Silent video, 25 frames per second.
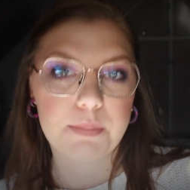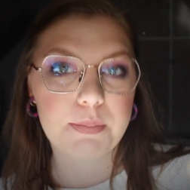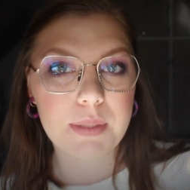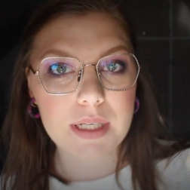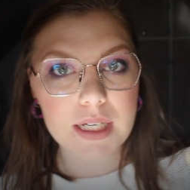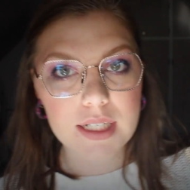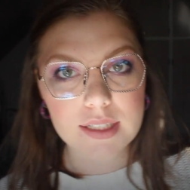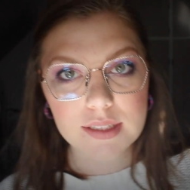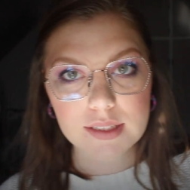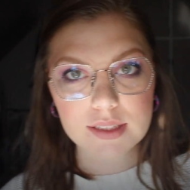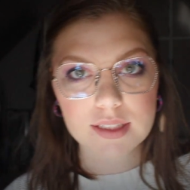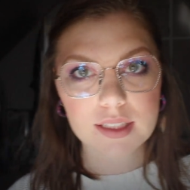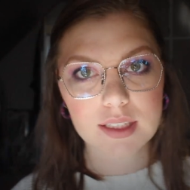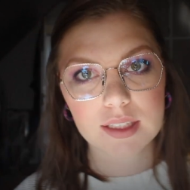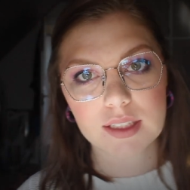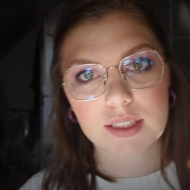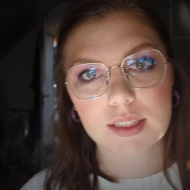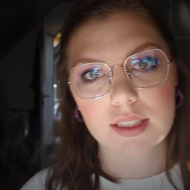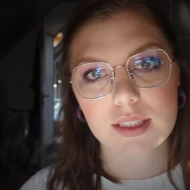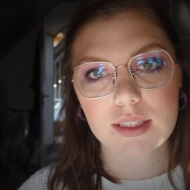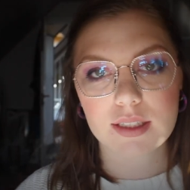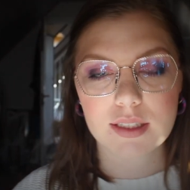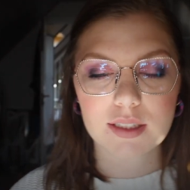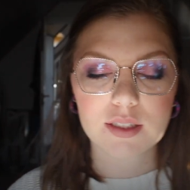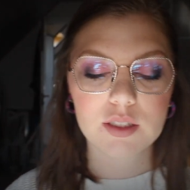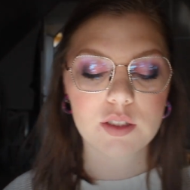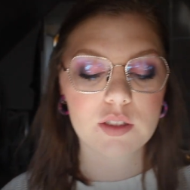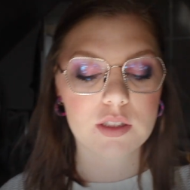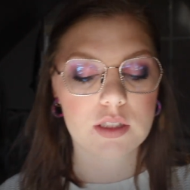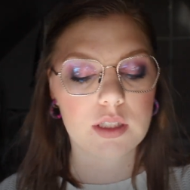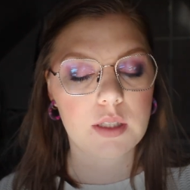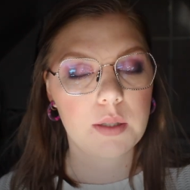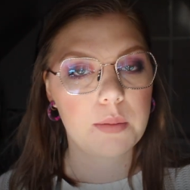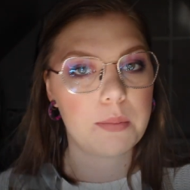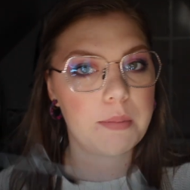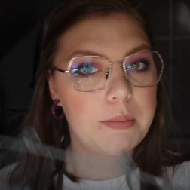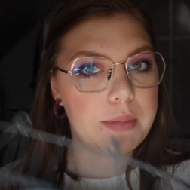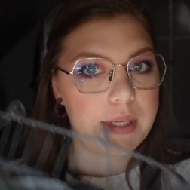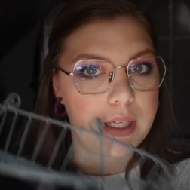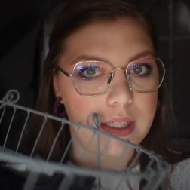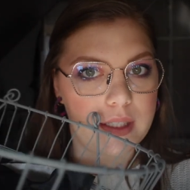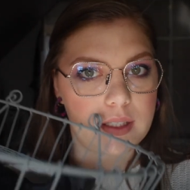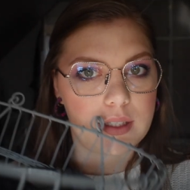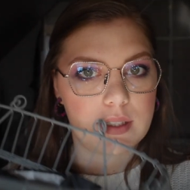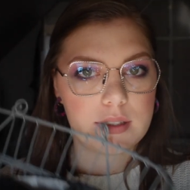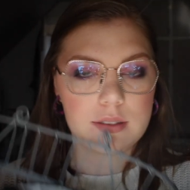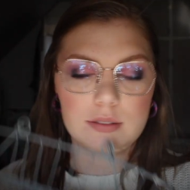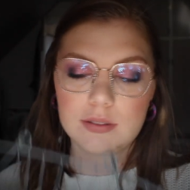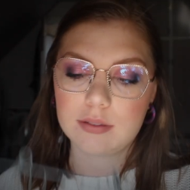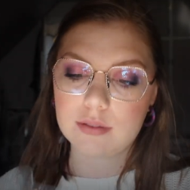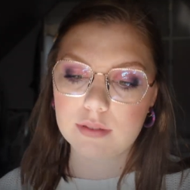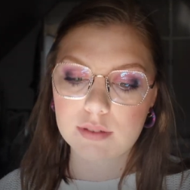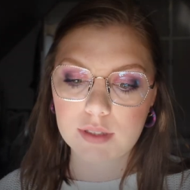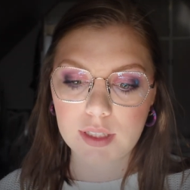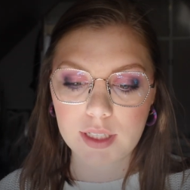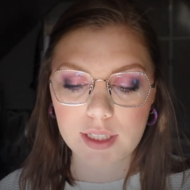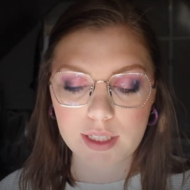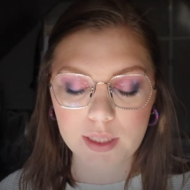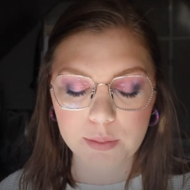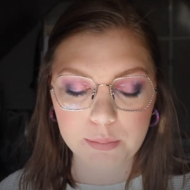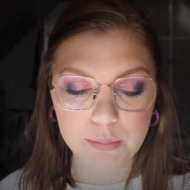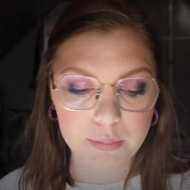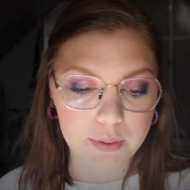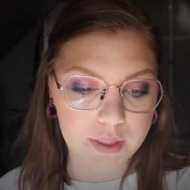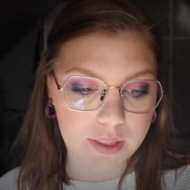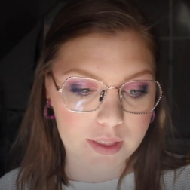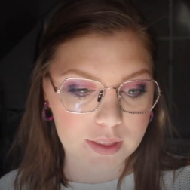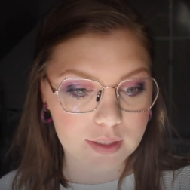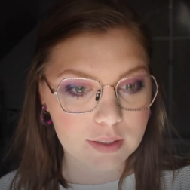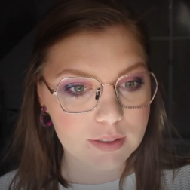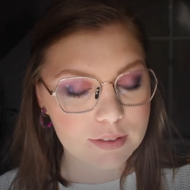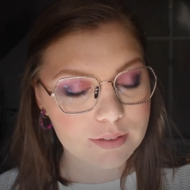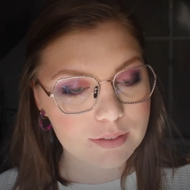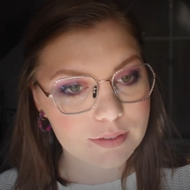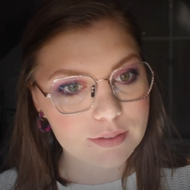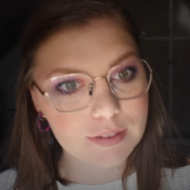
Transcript: basket is back. I'm back.